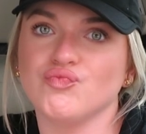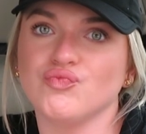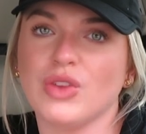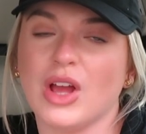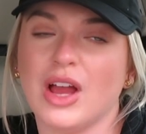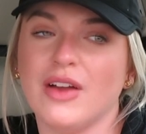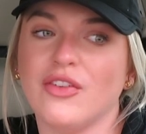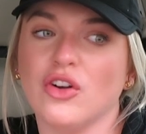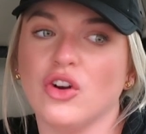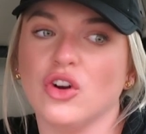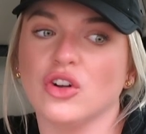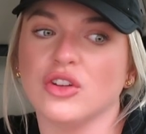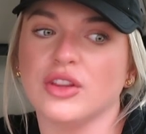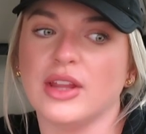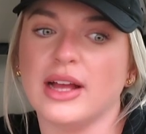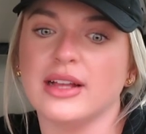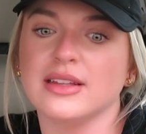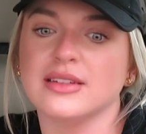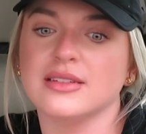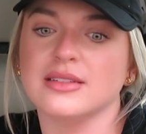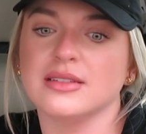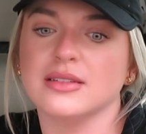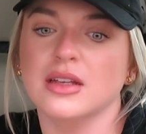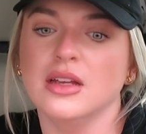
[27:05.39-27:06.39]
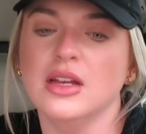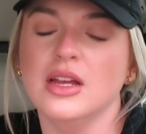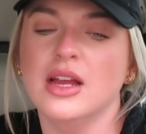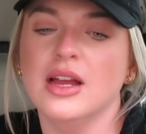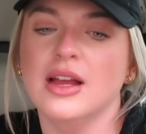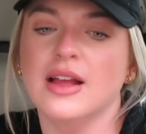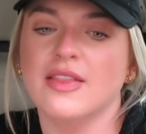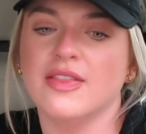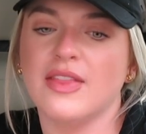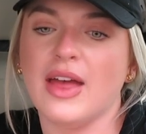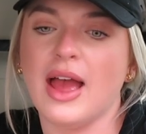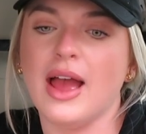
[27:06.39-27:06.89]
I've heard that
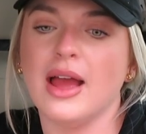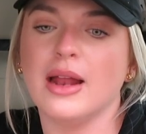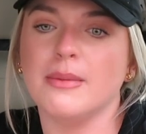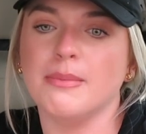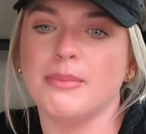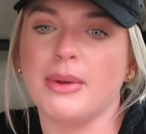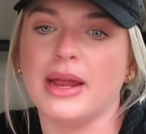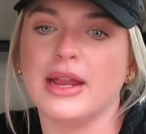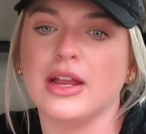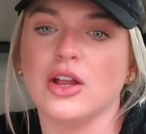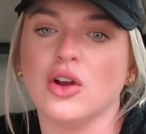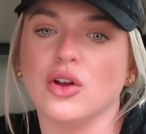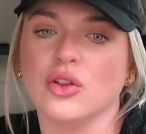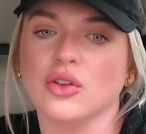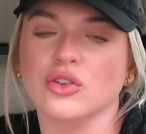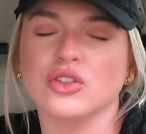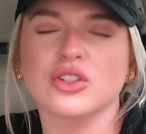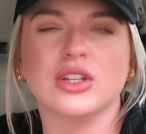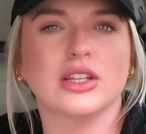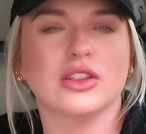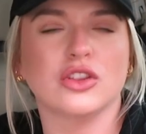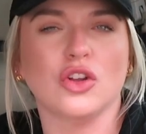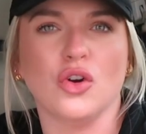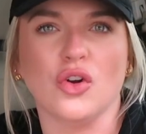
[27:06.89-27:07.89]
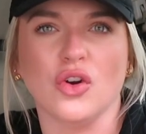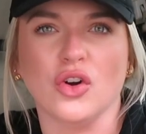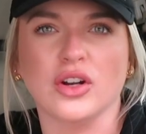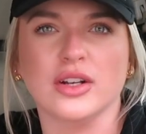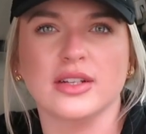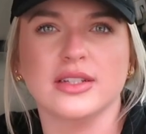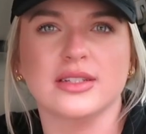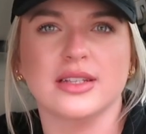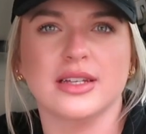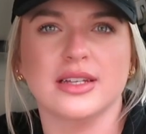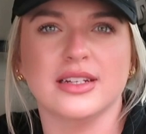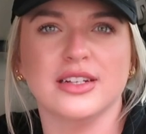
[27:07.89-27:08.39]
and paint color is like the
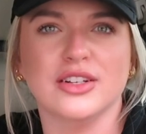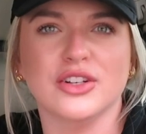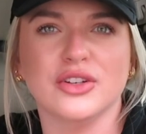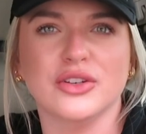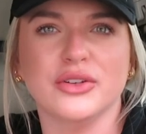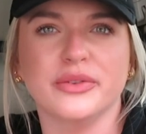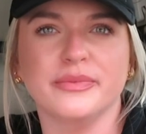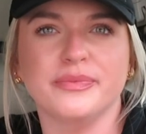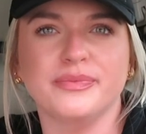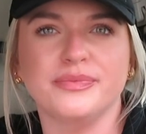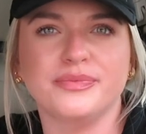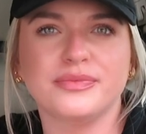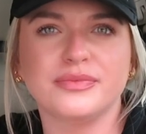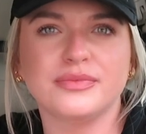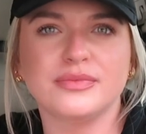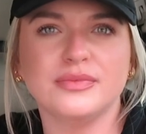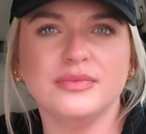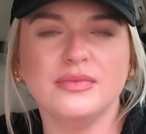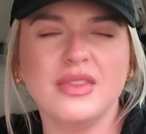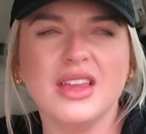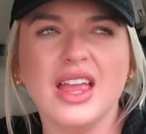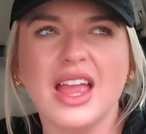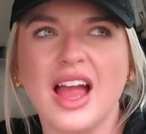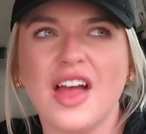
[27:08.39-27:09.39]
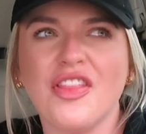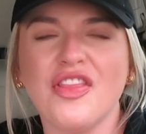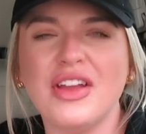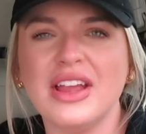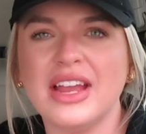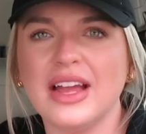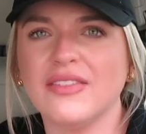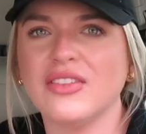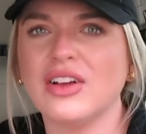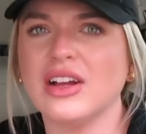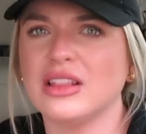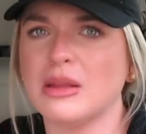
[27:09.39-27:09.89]
hardest thing to do. I
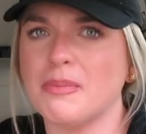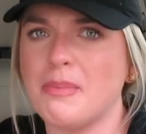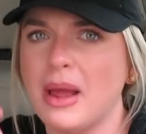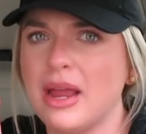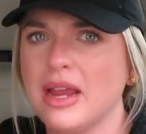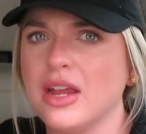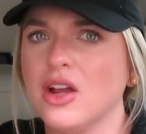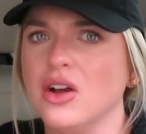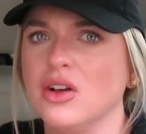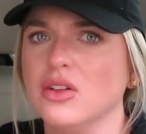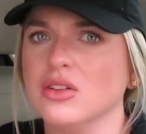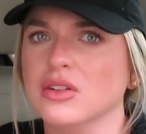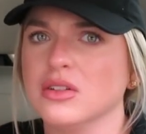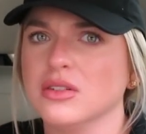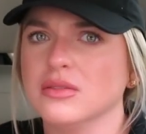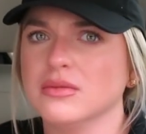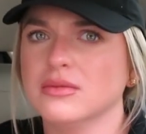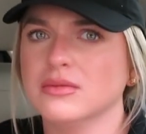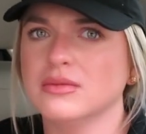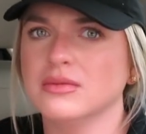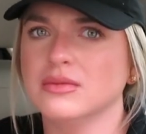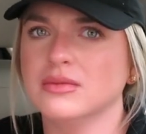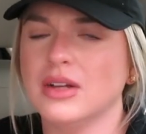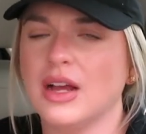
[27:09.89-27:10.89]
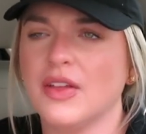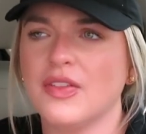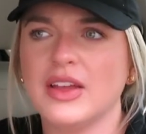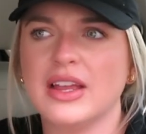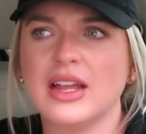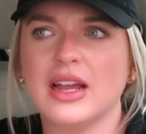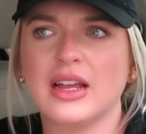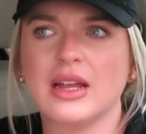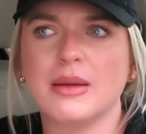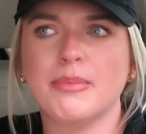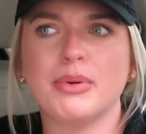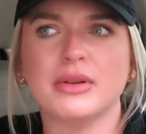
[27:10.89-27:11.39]
think I've got the paint color. I think
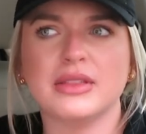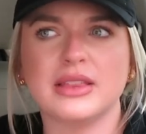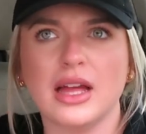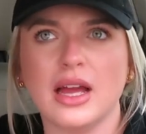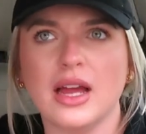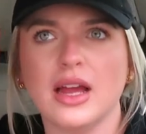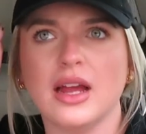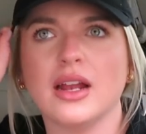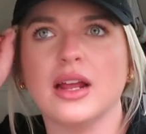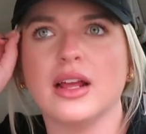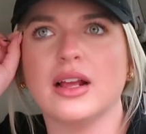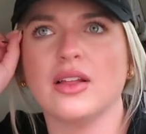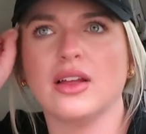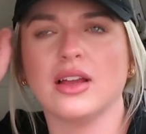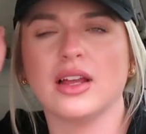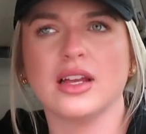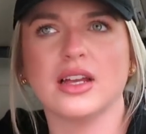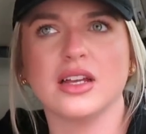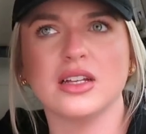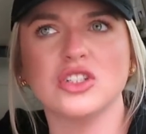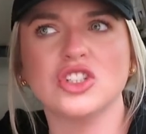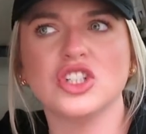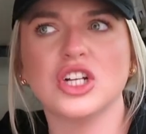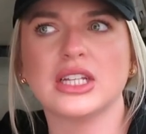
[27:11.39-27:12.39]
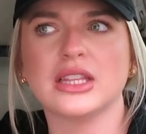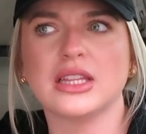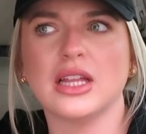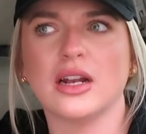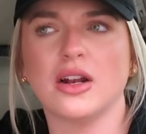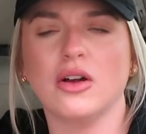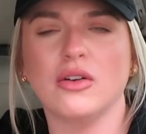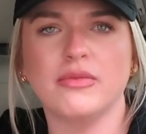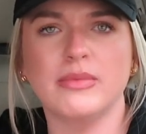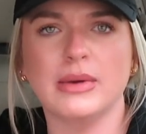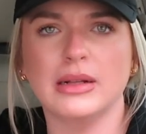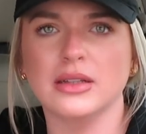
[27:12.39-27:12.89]
I can put that headache, like I can check that
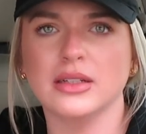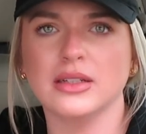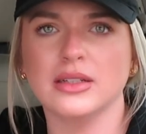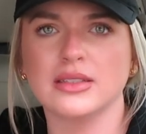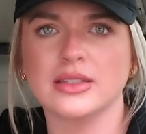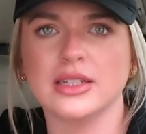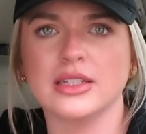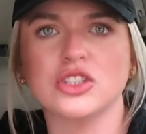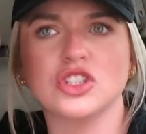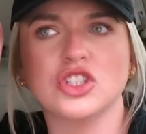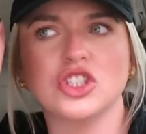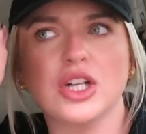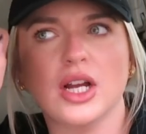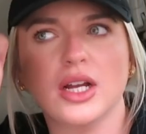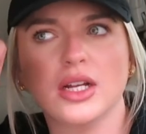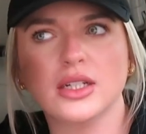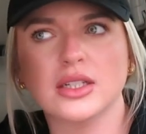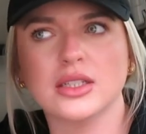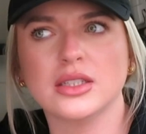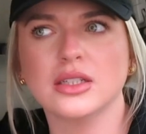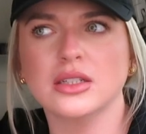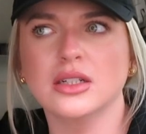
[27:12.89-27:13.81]
off my list. Like, check.